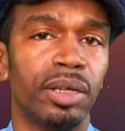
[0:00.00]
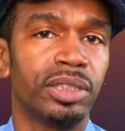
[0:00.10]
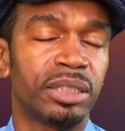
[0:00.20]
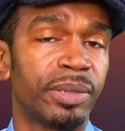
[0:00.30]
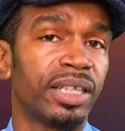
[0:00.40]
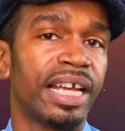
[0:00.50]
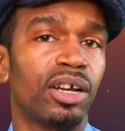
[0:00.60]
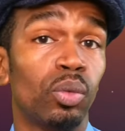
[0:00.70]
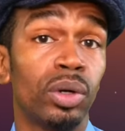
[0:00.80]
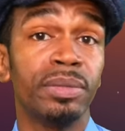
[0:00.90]
smell
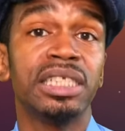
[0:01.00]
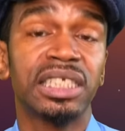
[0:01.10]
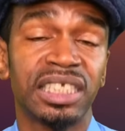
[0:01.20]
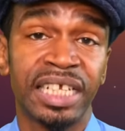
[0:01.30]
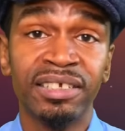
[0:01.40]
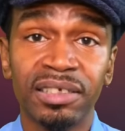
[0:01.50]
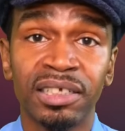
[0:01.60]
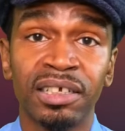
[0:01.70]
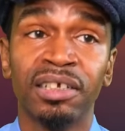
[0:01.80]
like a woman's scent,